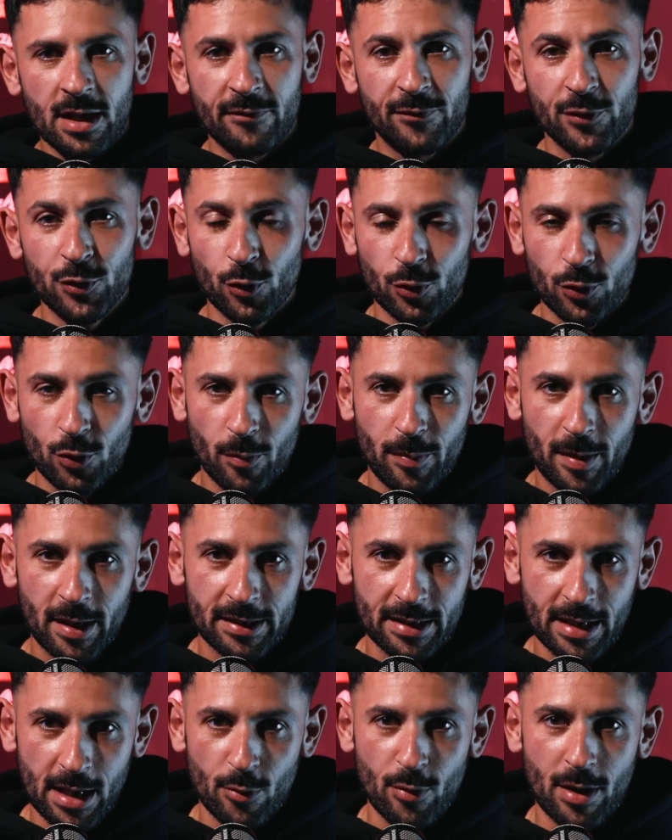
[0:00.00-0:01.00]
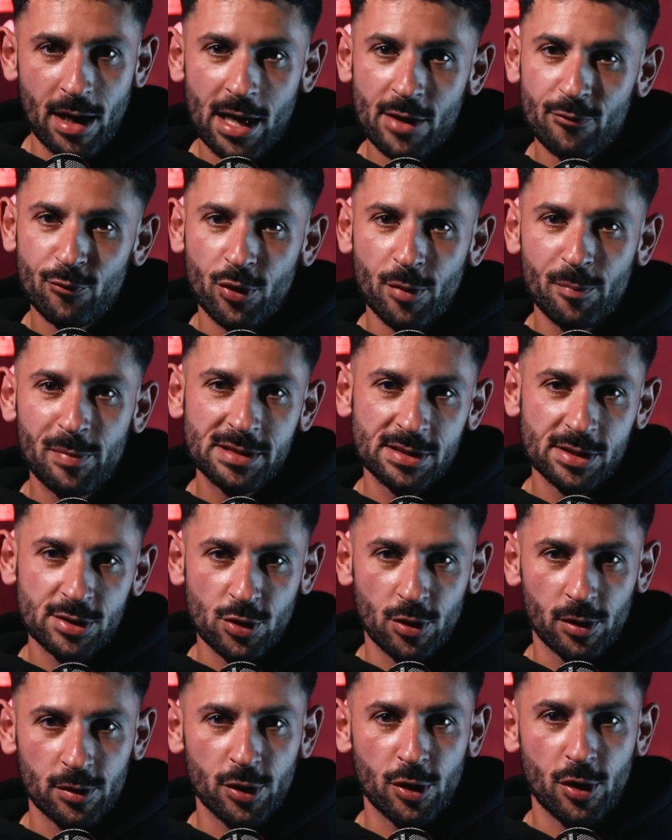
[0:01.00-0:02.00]
If you don't know by now, I run a business
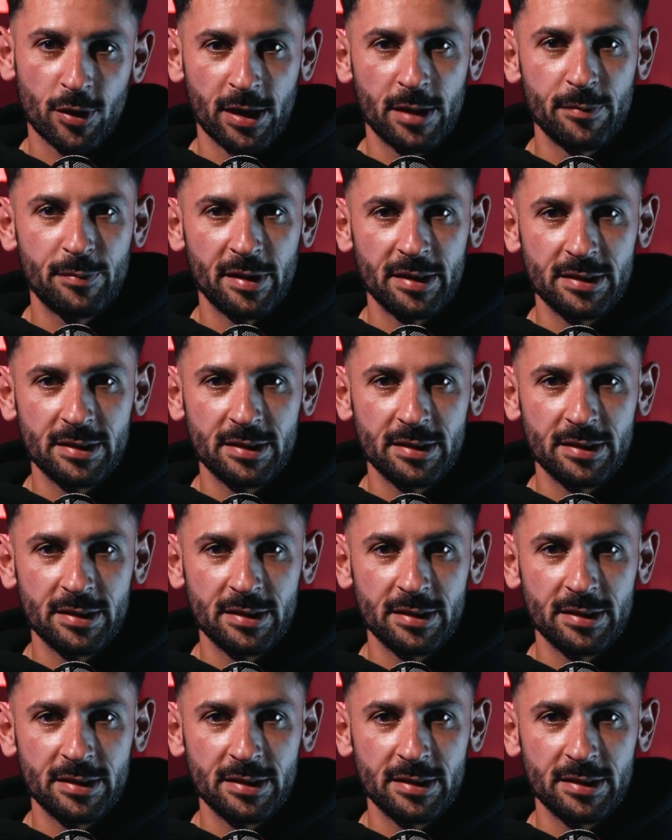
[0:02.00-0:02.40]
called The Content